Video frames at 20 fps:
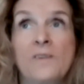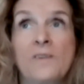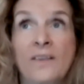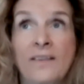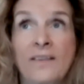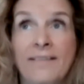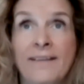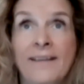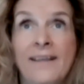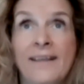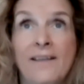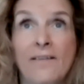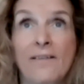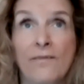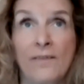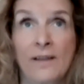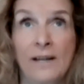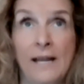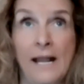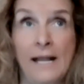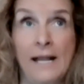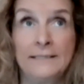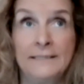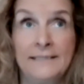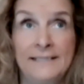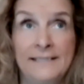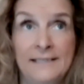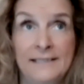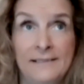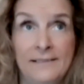Just to give an
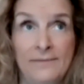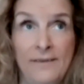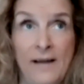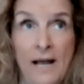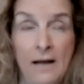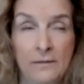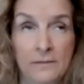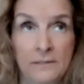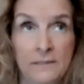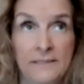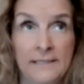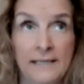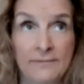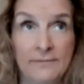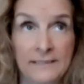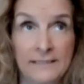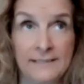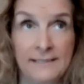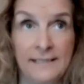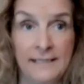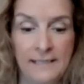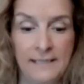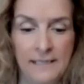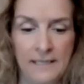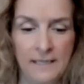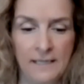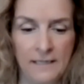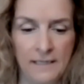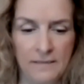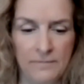idea of how devastating
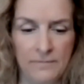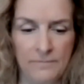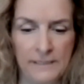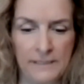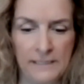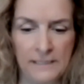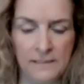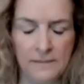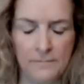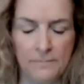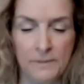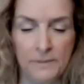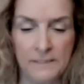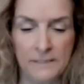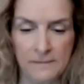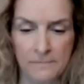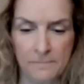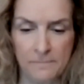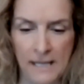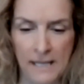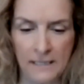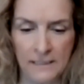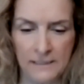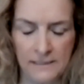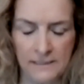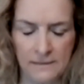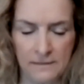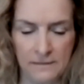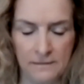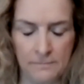it can be, the Prison
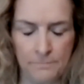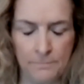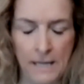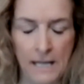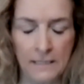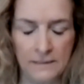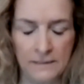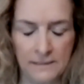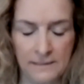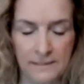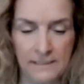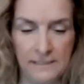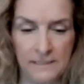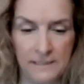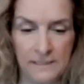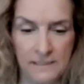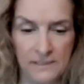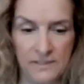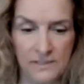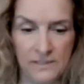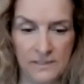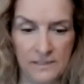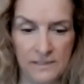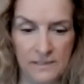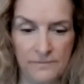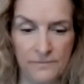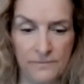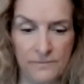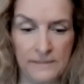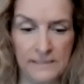Policy
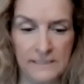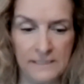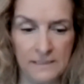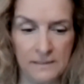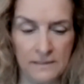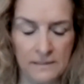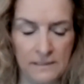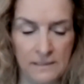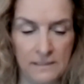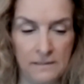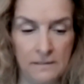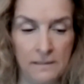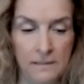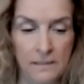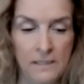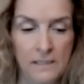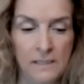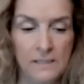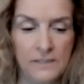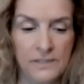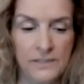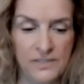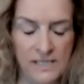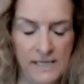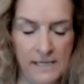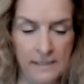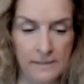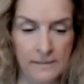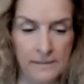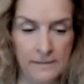Initiative recently
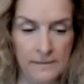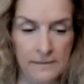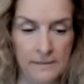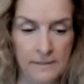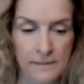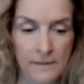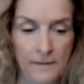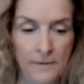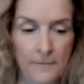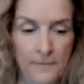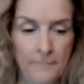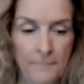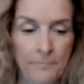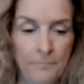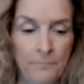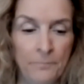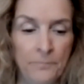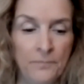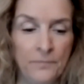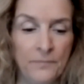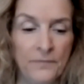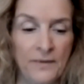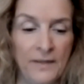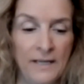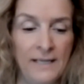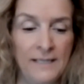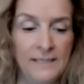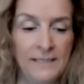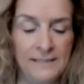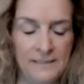shared
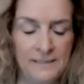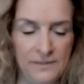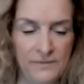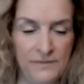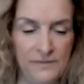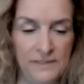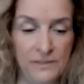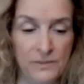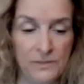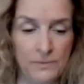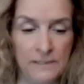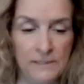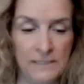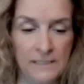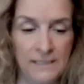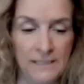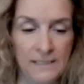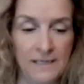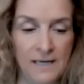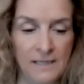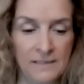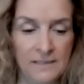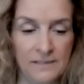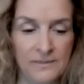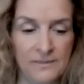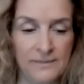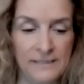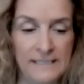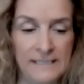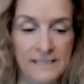an individual
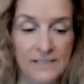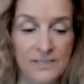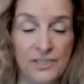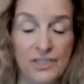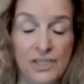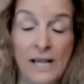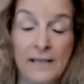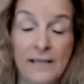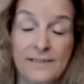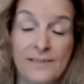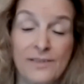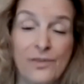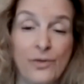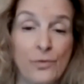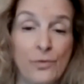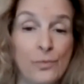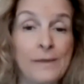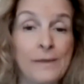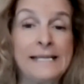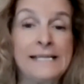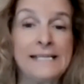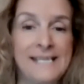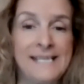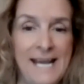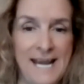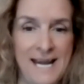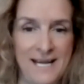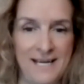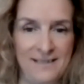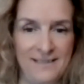incarcerated just 3
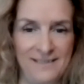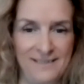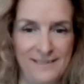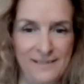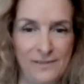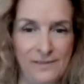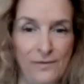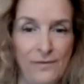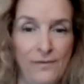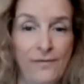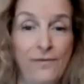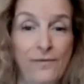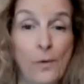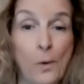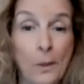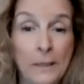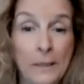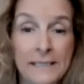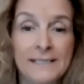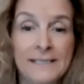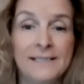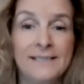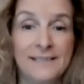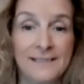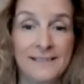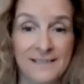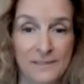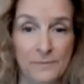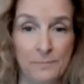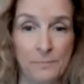days,
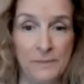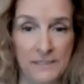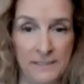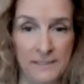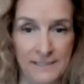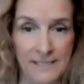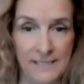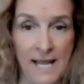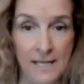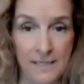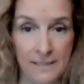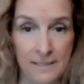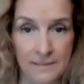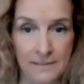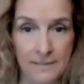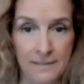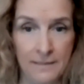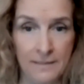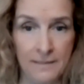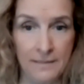46%